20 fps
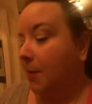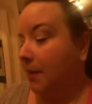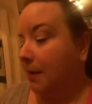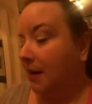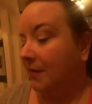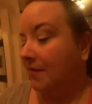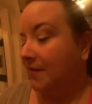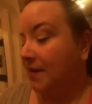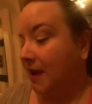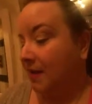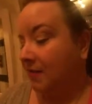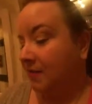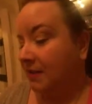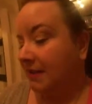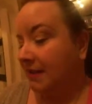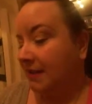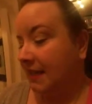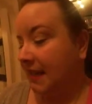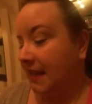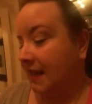but I've never
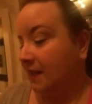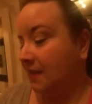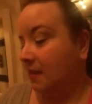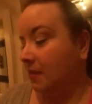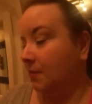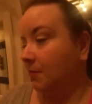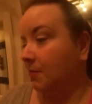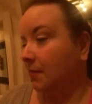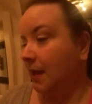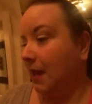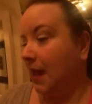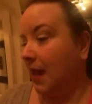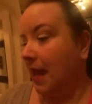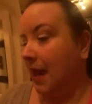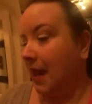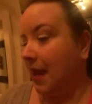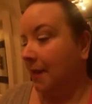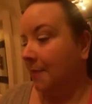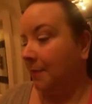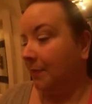seen them
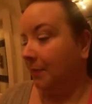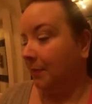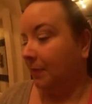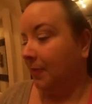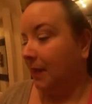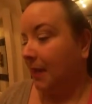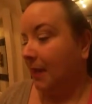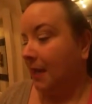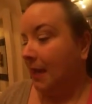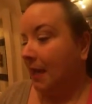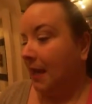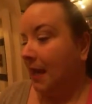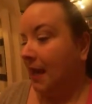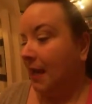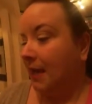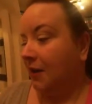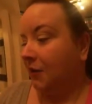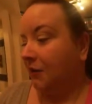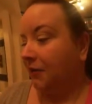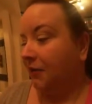in
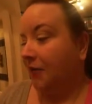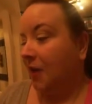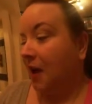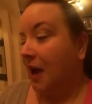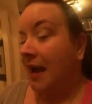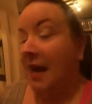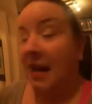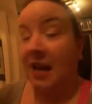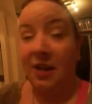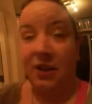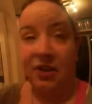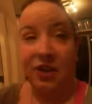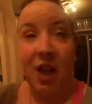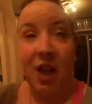a fry in a